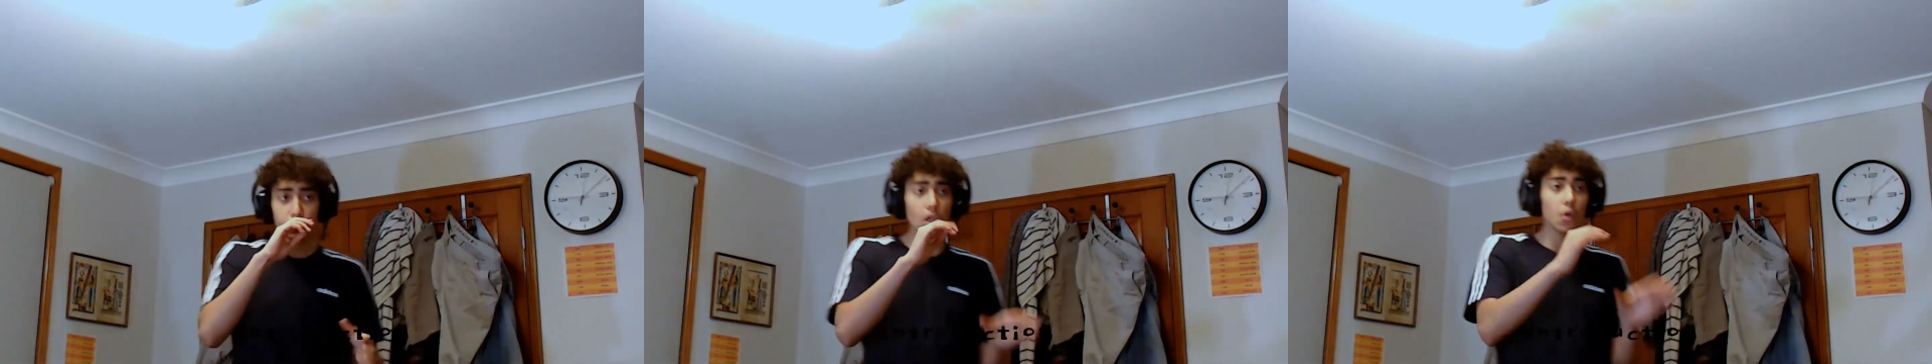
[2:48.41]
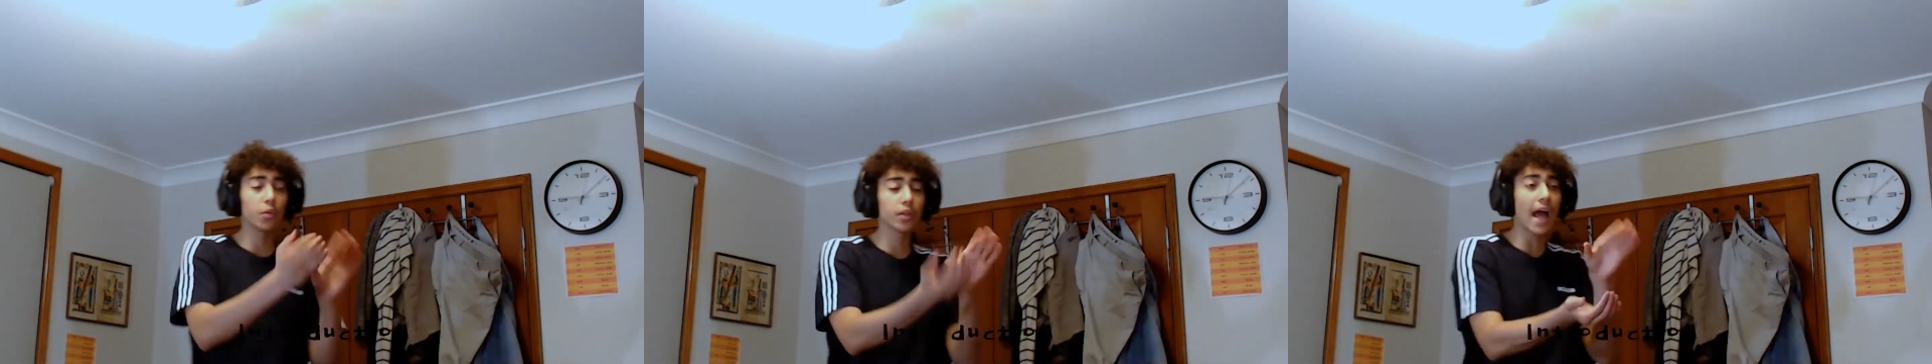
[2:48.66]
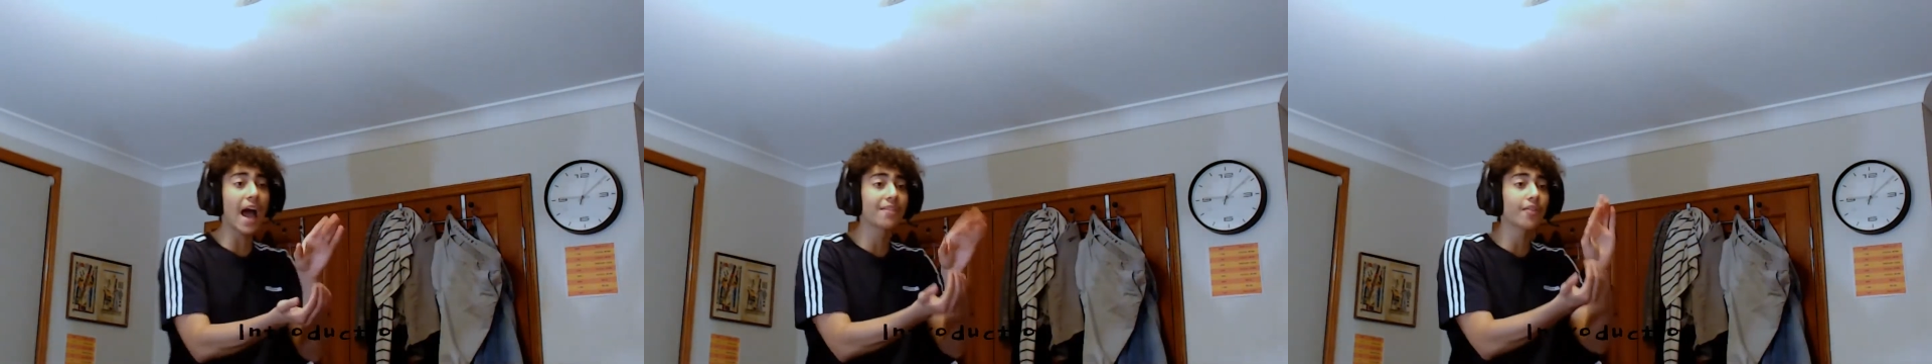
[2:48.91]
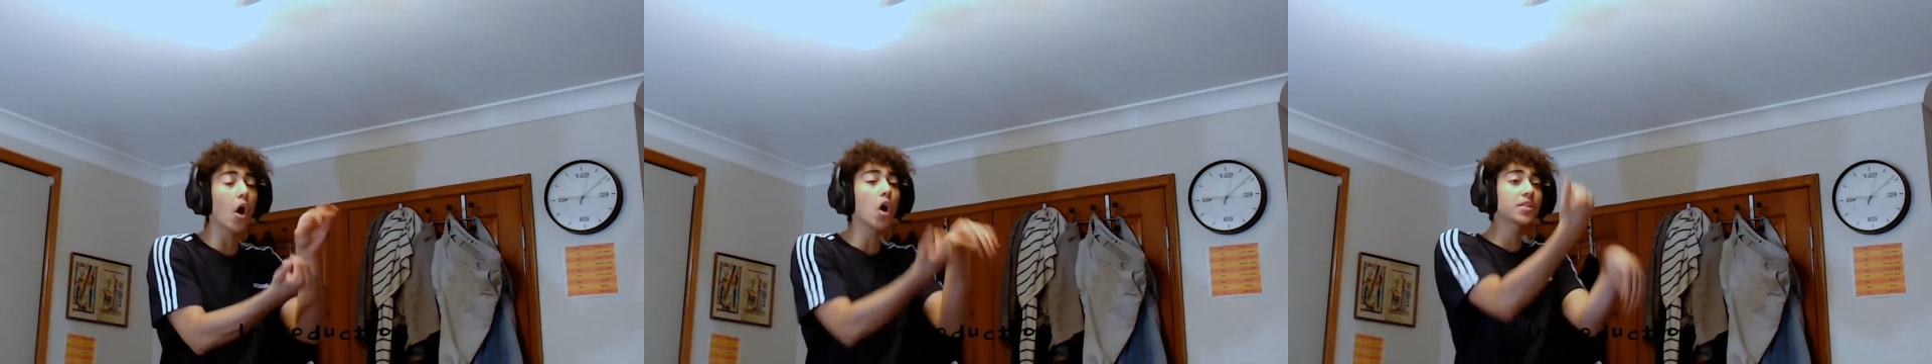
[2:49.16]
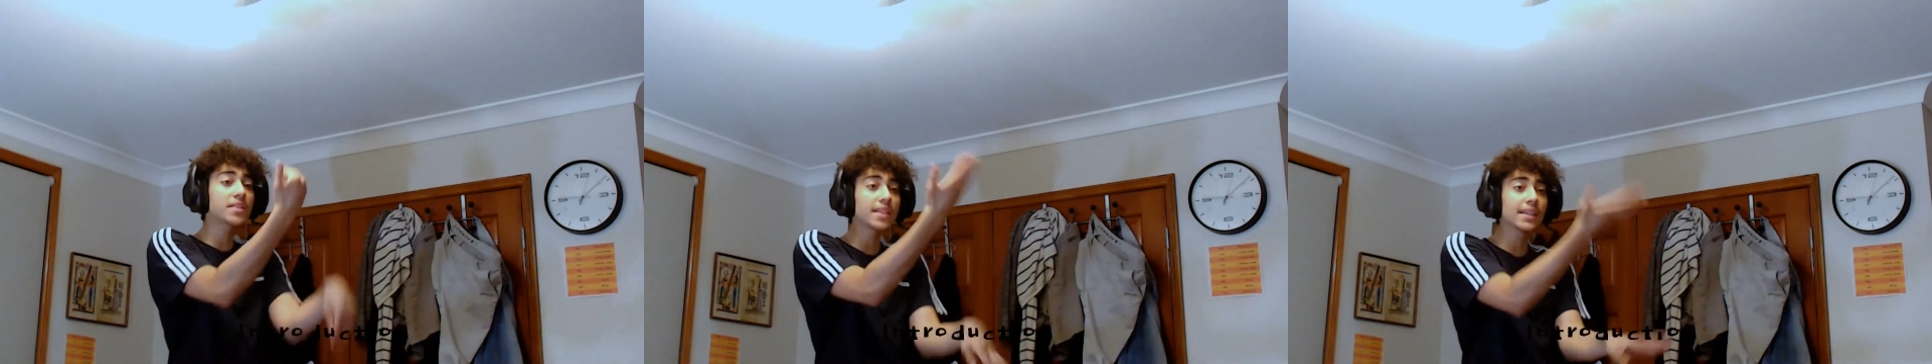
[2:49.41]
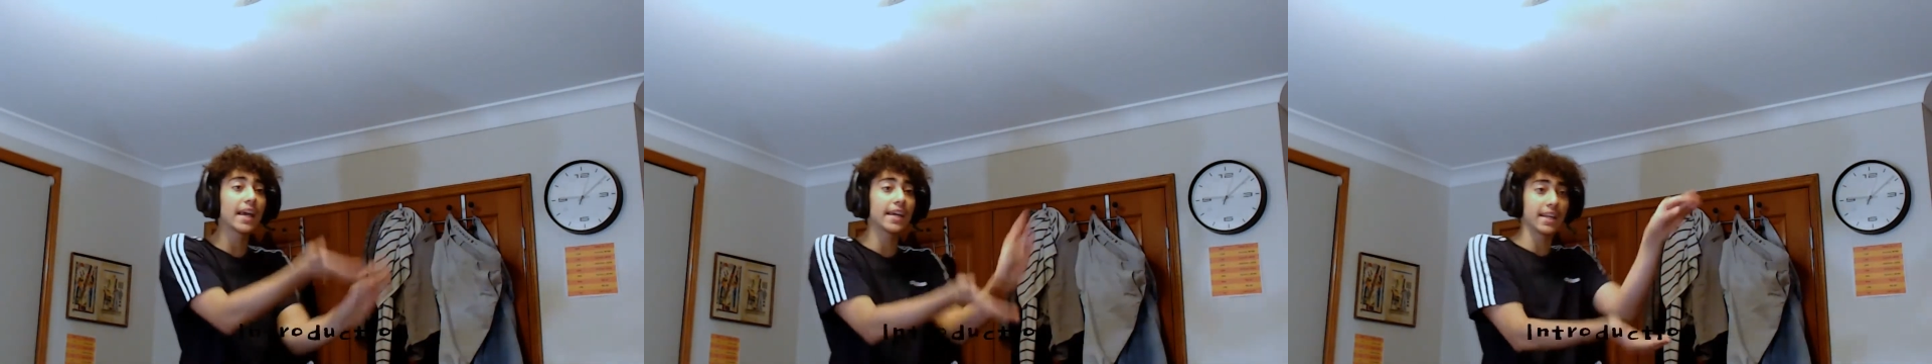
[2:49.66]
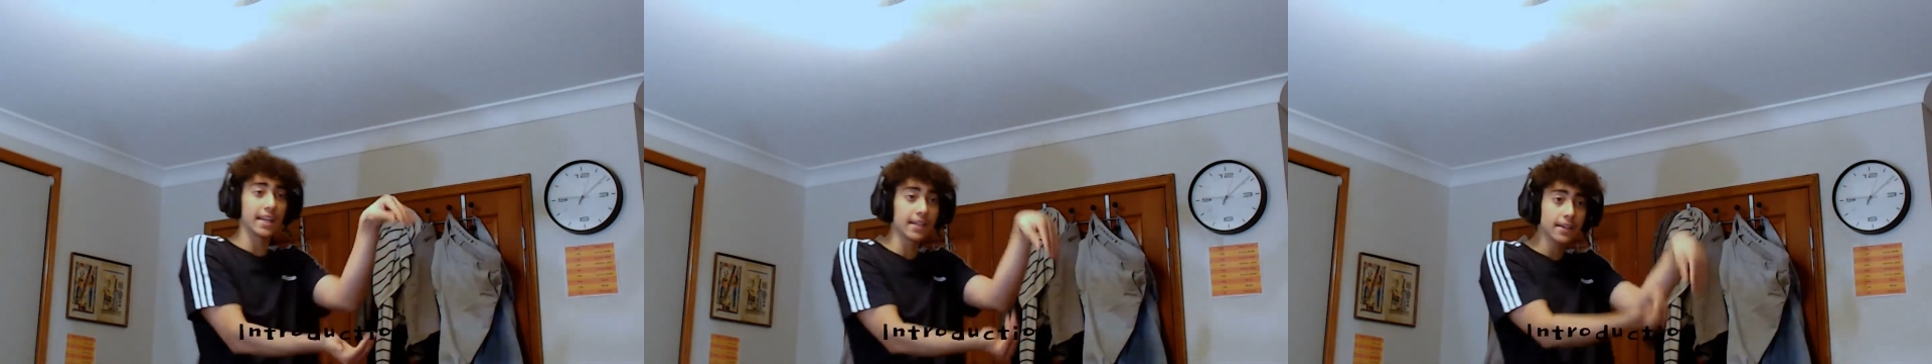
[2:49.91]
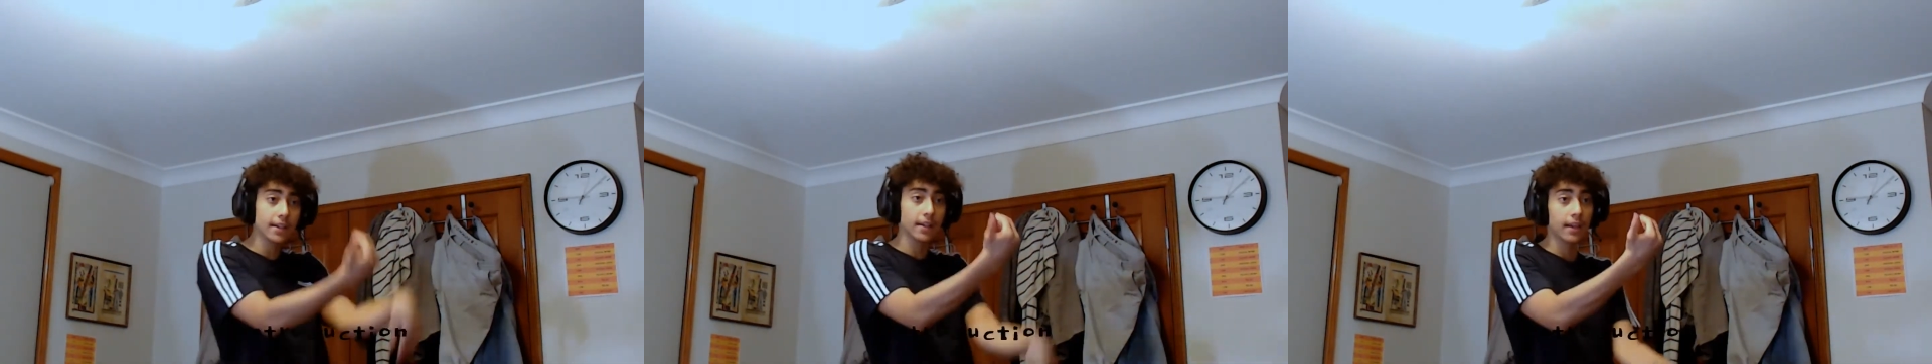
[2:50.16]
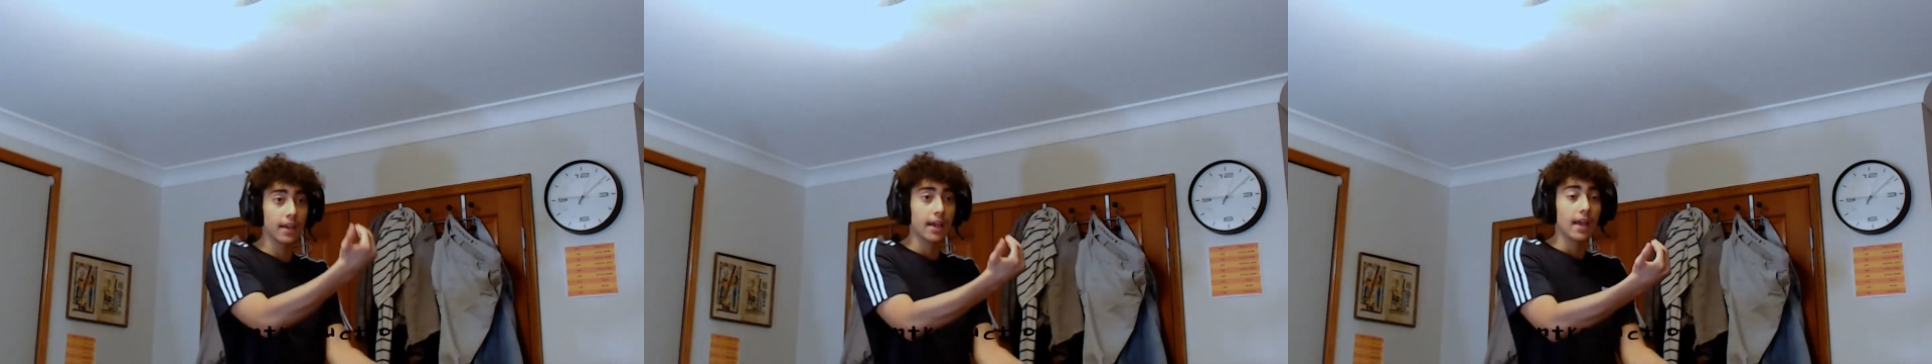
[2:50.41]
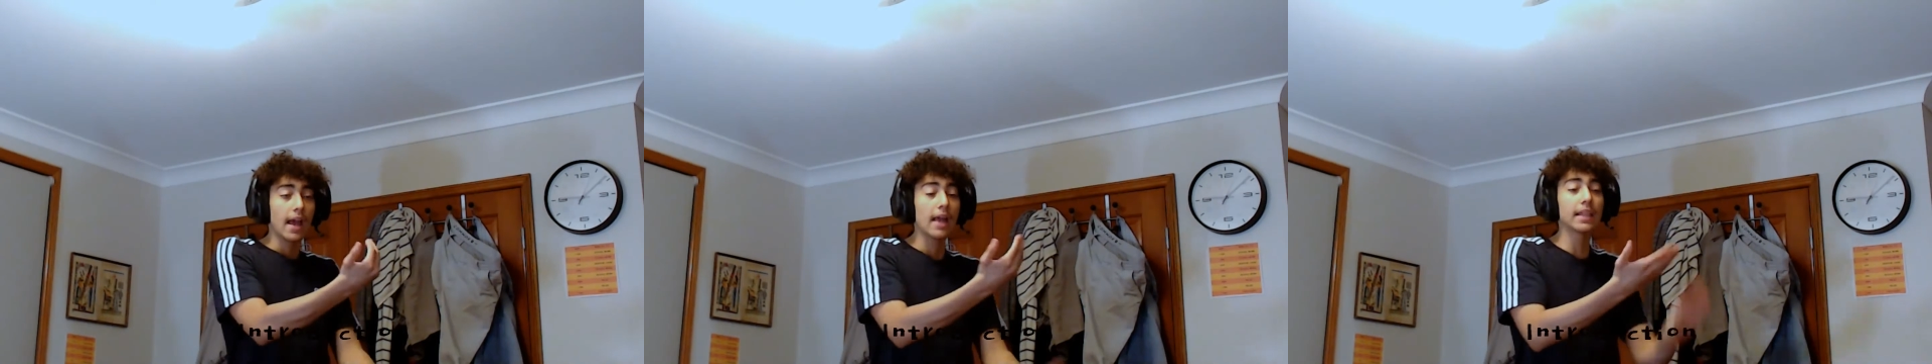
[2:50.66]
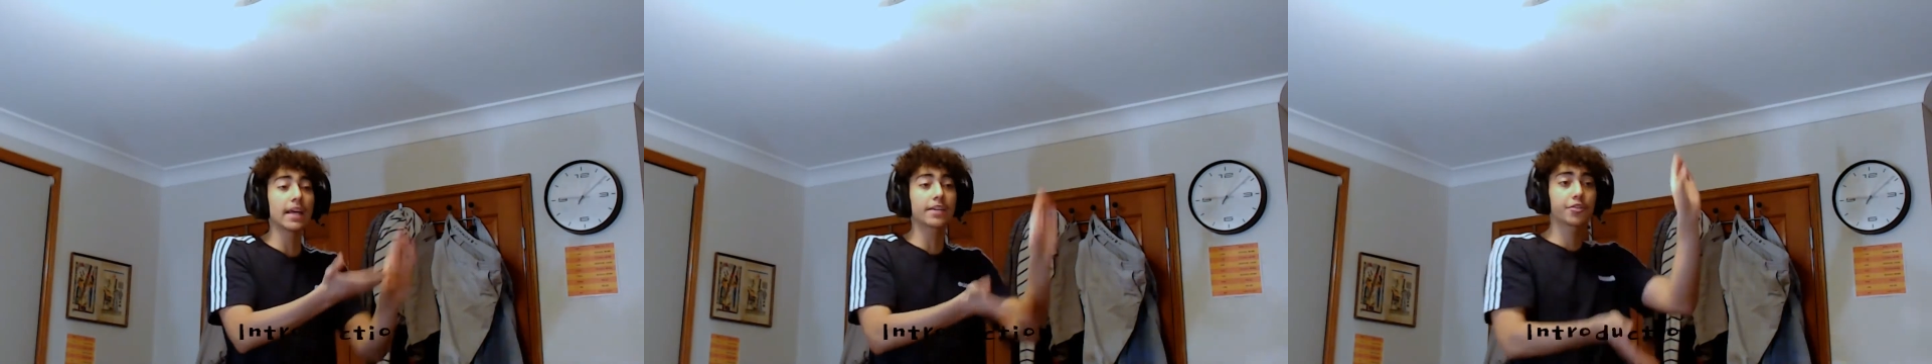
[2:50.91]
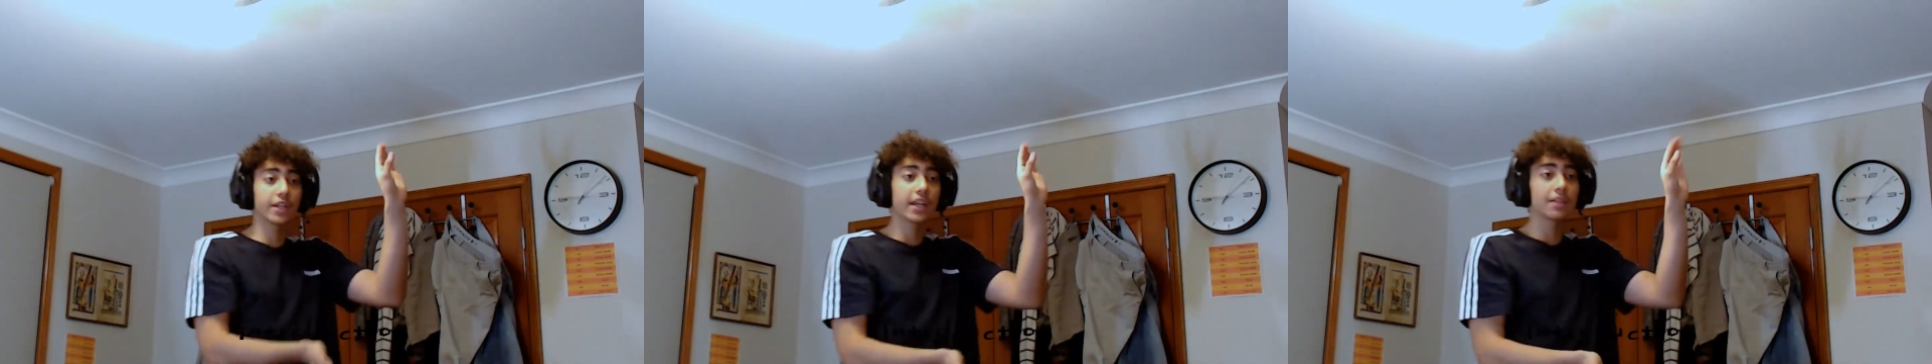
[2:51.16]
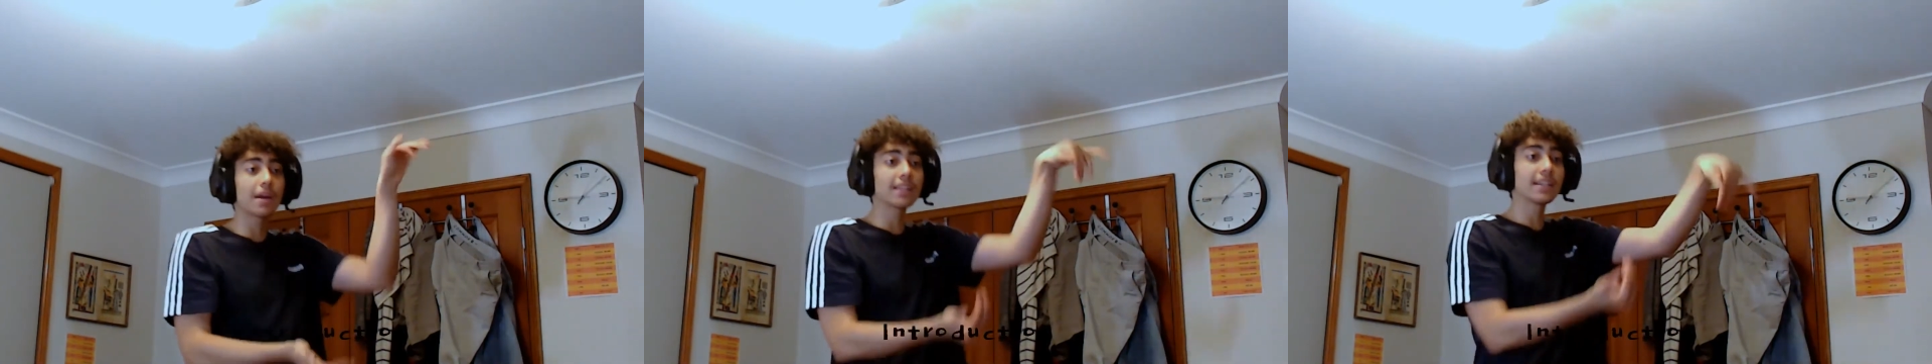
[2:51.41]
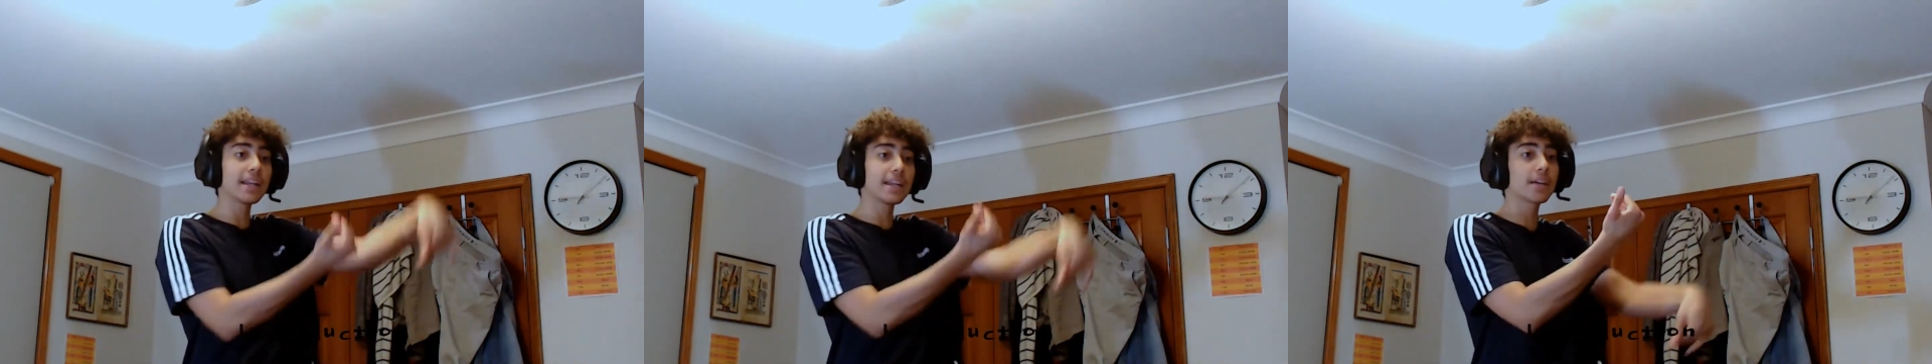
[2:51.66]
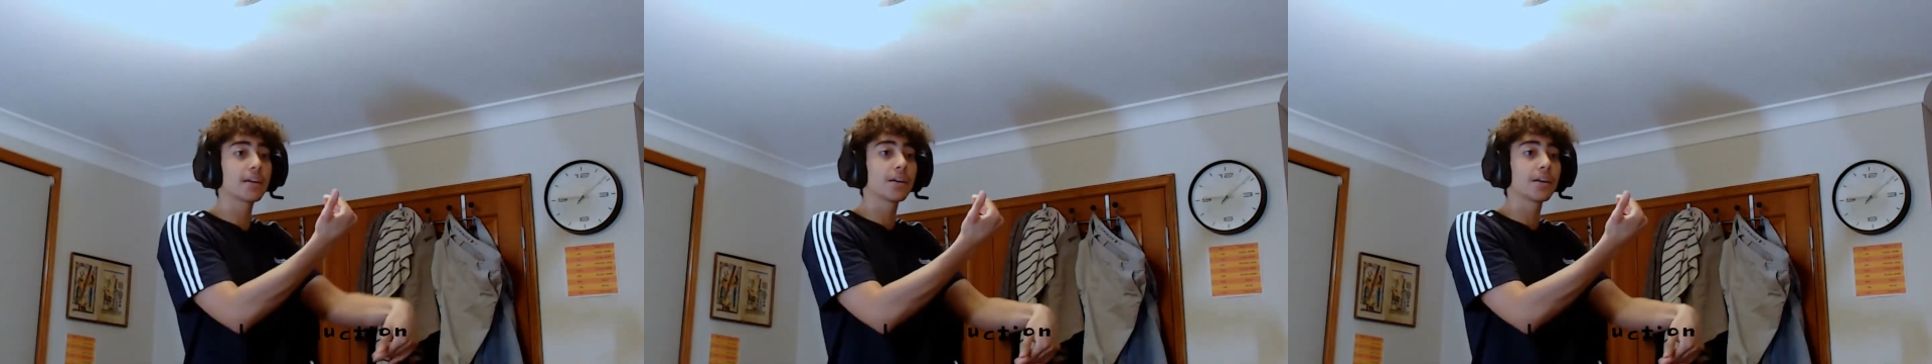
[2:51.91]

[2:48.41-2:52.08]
will have oscillating electric and magnetic